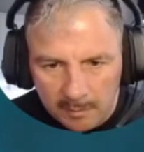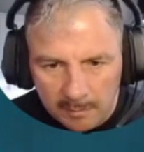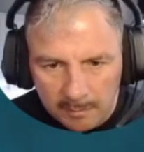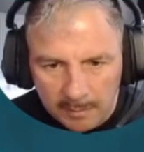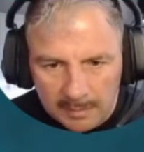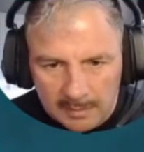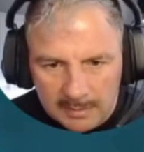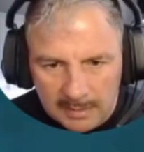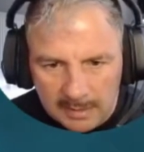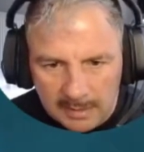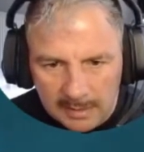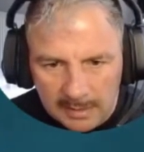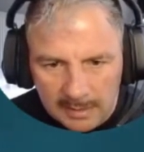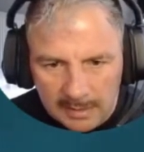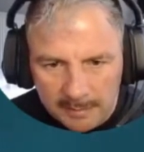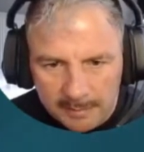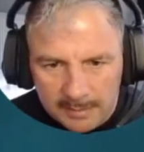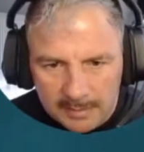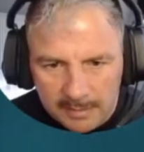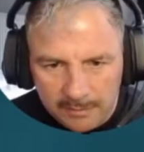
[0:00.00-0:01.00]
Basically,
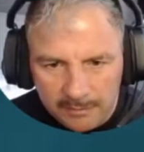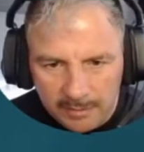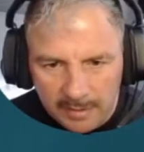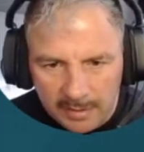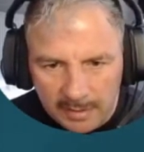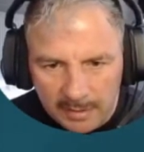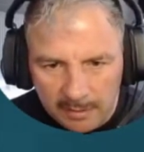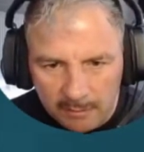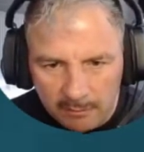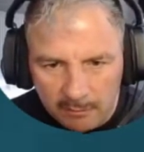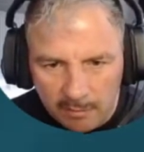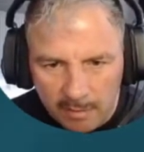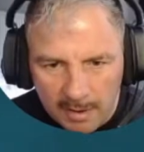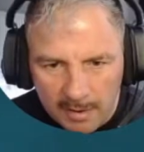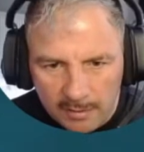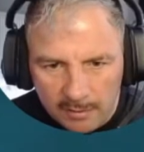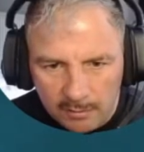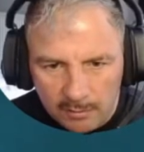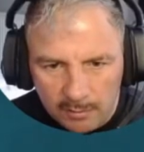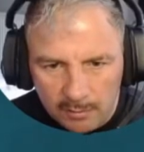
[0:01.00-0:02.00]
let me see if I can get
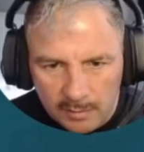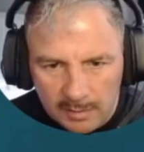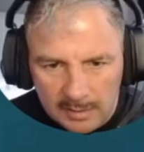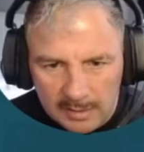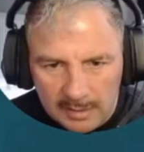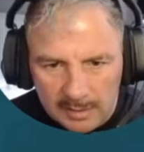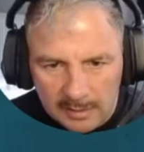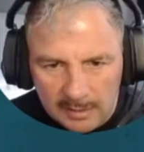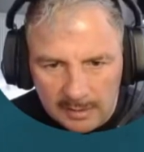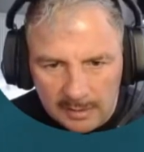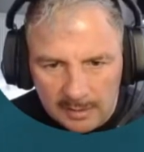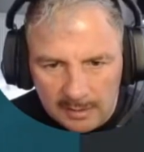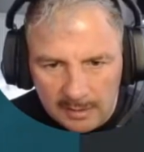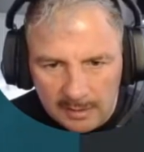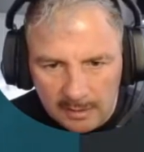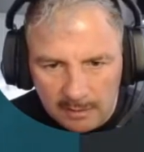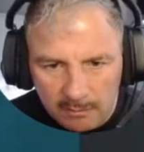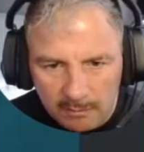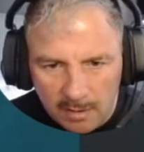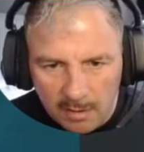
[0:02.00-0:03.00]
right through here,
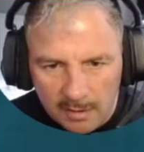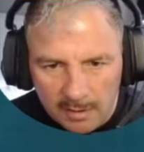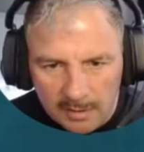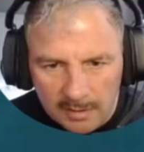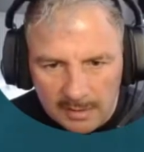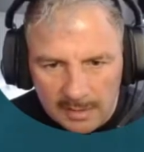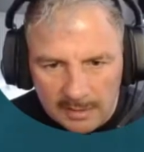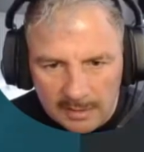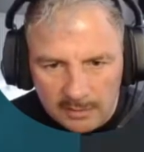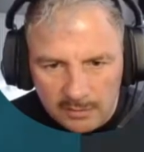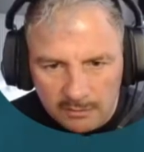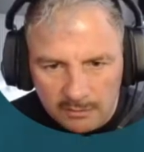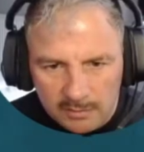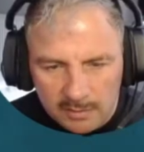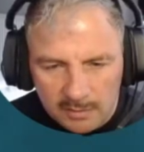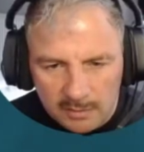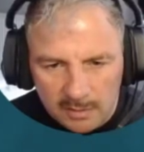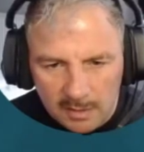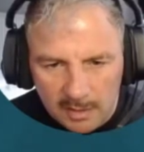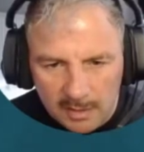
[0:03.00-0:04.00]
right on the edge of
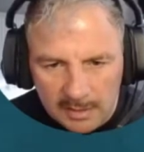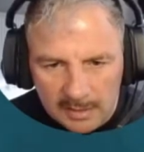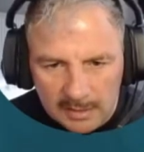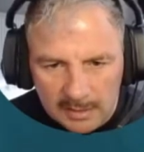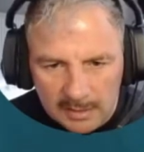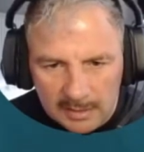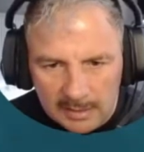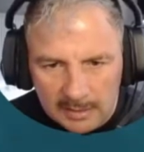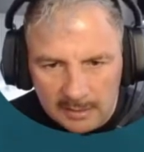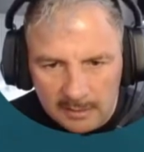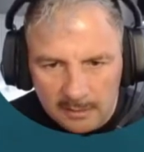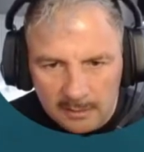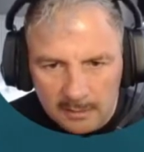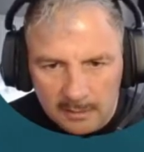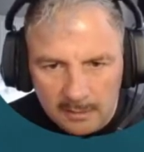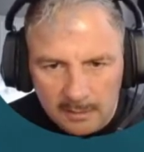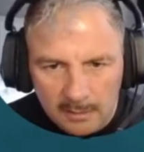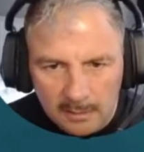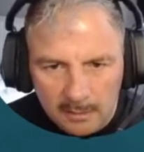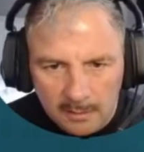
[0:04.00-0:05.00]
society here.
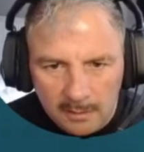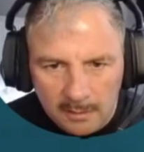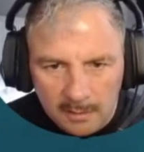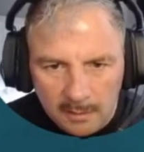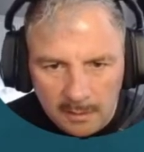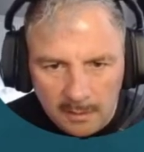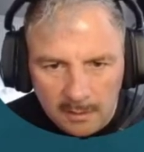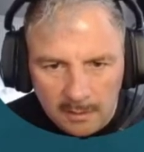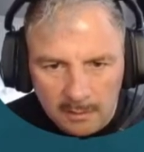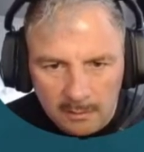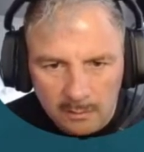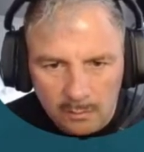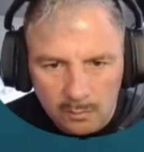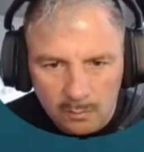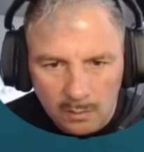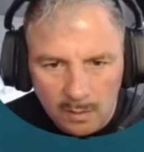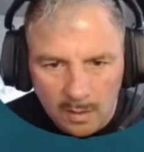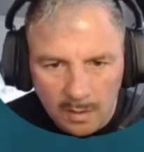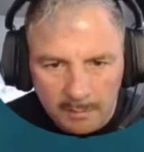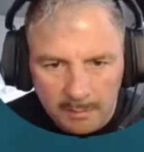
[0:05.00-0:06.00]

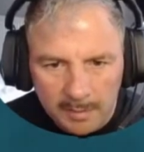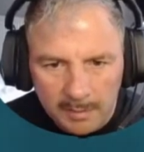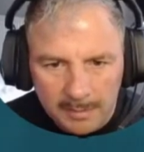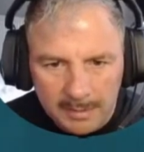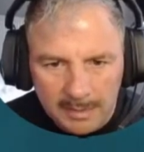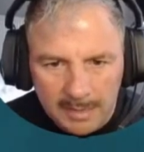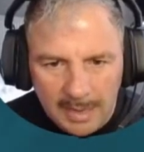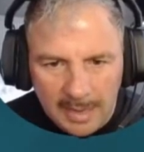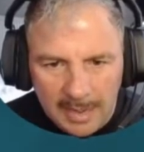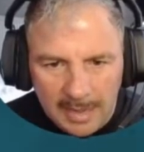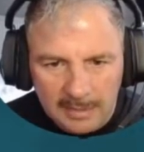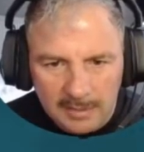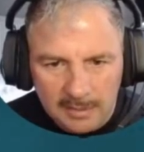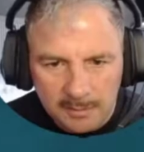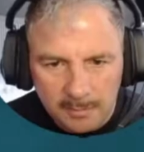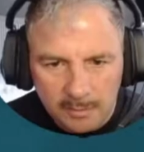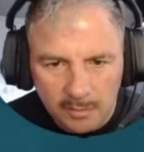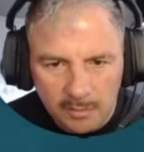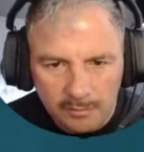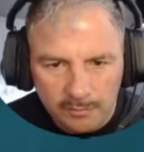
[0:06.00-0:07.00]
Ooh, I'm going to be hard to
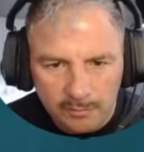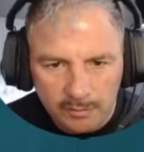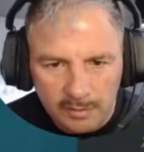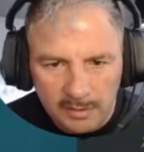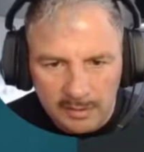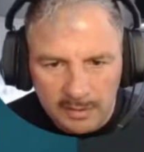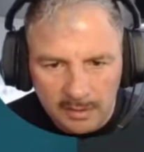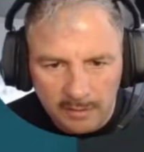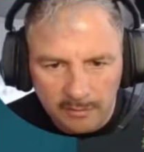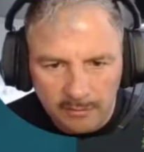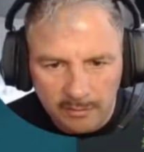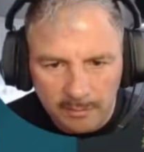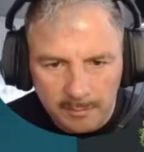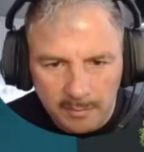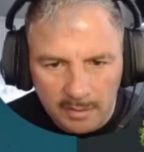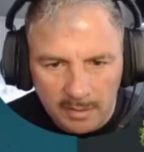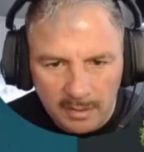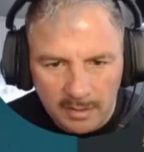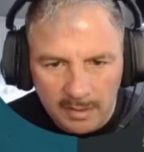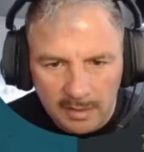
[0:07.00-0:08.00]
maneuver in there if I'm
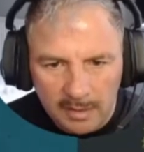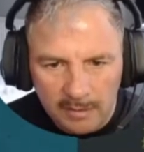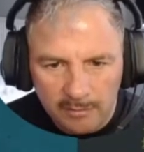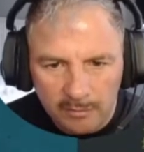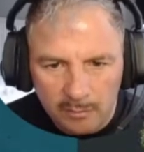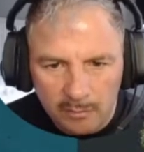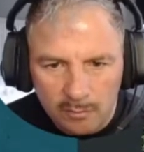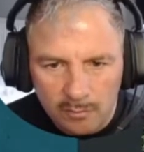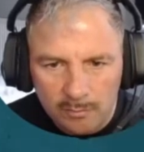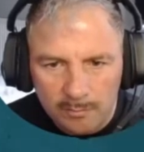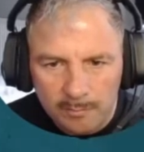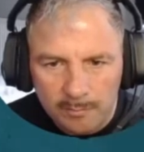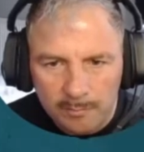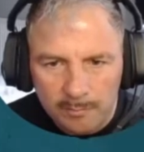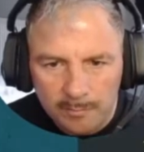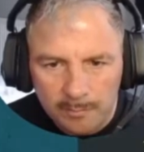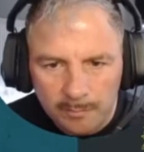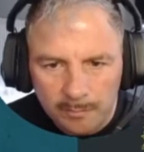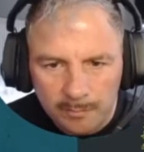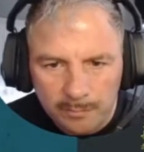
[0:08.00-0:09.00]
not careful.
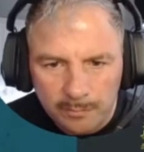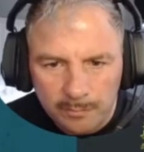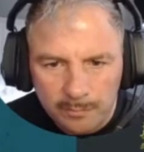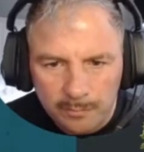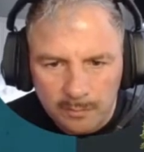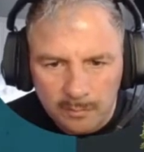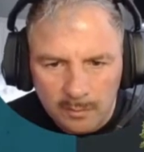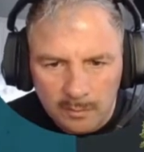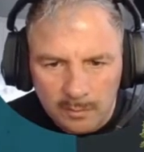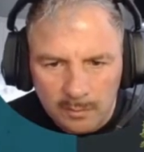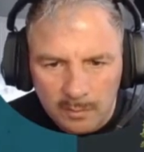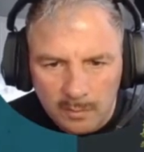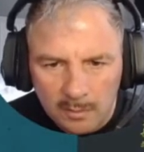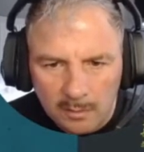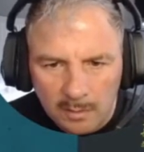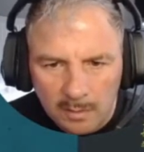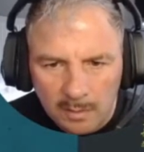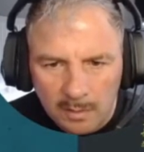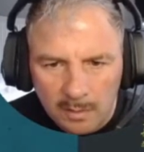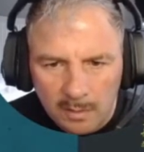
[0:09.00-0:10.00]

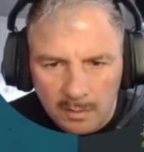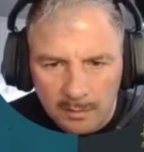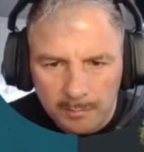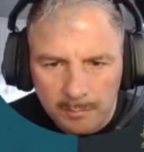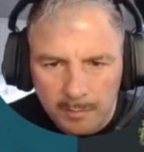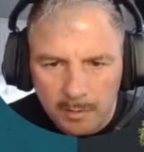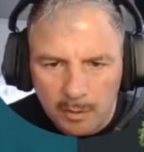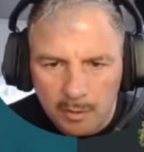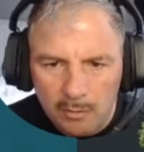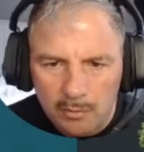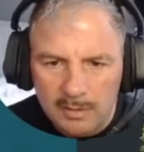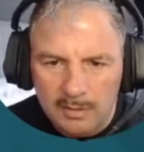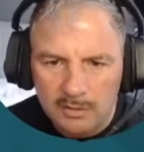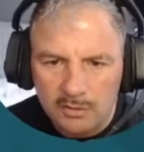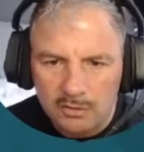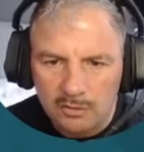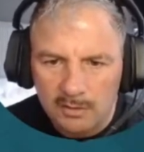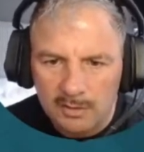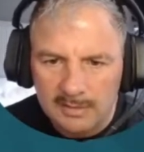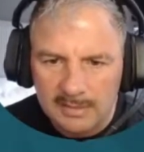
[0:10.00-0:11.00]
Could blow these
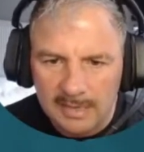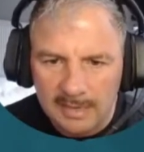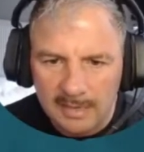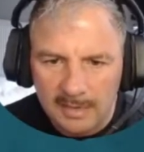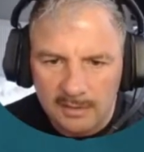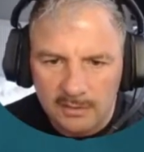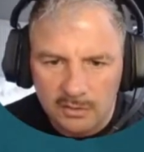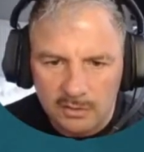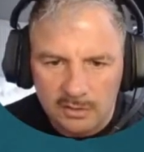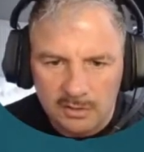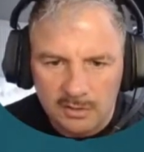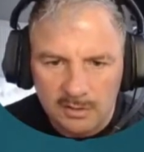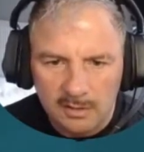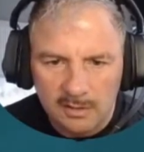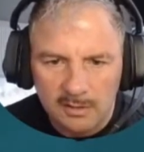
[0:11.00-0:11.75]
trees out just to...